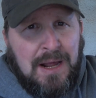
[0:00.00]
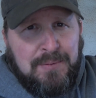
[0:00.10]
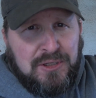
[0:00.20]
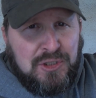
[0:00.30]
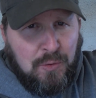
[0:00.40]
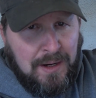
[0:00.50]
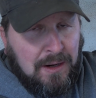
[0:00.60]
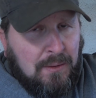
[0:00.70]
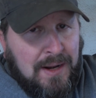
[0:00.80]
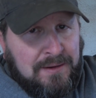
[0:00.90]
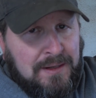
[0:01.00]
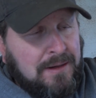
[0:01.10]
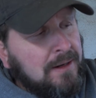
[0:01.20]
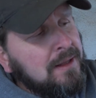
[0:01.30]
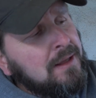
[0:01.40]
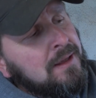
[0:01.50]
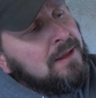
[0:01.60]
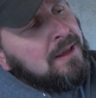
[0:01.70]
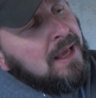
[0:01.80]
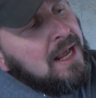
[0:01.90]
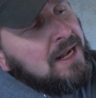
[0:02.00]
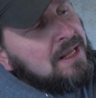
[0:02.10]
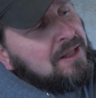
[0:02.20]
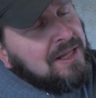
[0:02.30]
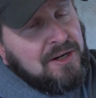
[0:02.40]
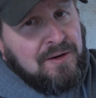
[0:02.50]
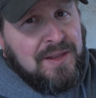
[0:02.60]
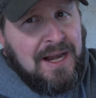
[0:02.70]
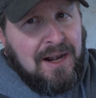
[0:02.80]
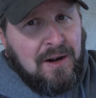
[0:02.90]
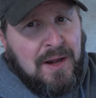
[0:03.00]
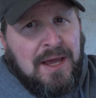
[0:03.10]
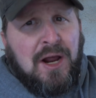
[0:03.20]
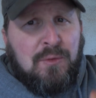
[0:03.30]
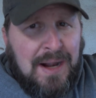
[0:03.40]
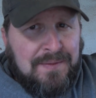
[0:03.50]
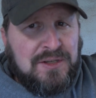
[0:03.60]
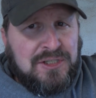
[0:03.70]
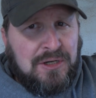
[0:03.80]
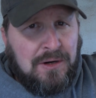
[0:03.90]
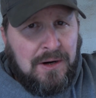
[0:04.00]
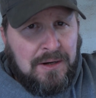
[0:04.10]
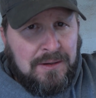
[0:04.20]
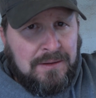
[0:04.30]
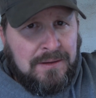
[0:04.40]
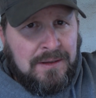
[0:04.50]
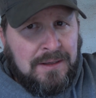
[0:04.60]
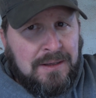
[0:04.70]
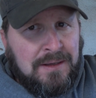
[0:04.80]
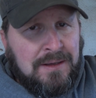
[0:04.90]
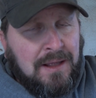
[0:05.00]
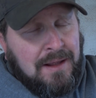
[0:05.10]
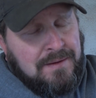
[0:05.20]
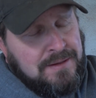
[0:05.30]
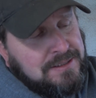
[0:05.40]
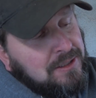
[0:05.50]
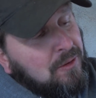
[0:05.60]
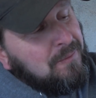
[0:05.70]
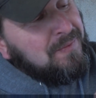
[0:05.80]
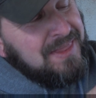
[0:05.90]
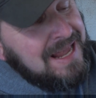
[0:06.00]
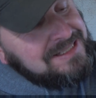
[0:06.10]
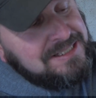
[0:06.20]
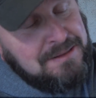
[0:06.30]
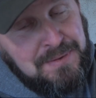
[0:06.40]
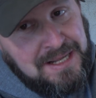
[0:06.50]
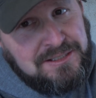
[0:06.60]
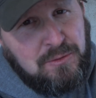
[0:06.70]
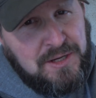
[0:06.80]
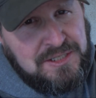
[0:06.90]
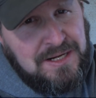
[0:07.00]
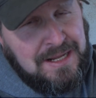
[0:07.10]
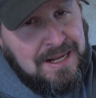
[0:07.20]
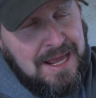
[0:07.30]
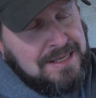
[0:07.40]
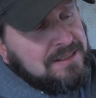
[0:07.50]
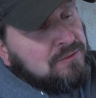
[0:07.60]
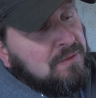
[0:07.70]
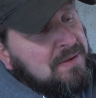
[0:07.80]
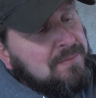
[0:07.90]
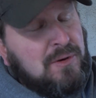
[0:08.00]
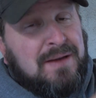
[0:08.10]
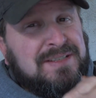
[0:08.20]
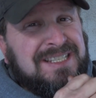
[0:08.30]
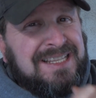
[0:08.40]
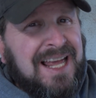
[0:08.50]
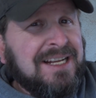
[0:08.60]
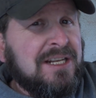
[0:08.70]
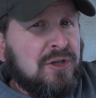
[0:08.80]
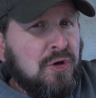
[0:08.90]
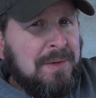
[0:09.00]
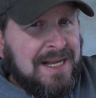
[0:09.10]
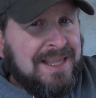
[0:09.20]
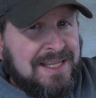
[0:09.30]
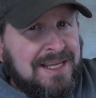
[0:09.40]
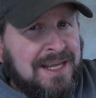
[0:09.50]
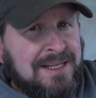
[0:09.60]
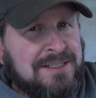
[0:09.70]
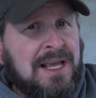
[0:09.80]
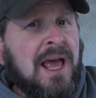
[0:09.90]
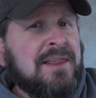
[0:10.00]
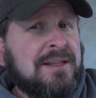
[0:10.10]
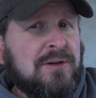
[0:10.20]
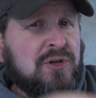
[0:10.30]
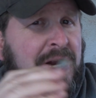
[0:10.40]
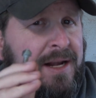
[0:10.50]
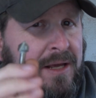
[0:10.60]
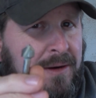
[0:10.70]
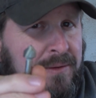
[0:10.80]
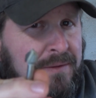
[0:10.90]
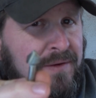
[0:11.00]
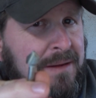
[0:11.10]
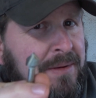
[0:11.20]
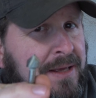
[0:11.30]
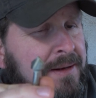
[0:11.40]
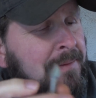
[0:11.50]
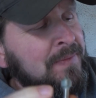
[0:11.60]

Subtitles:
I put a square around it, and it cleared the area around the star. So that's the biggest question I get asked, is when people have selected too many things that they're trying to cut with the V-bit,